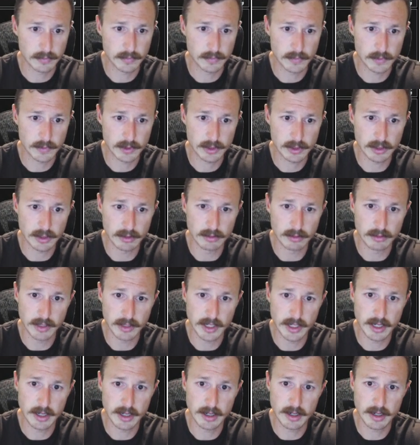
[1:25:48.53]
Let's go
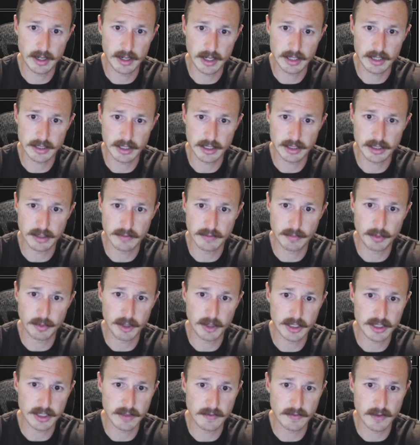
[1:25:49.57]
land. I guess I should have
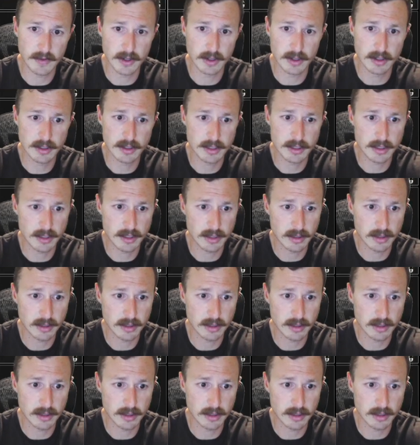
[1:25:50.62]
plussed first.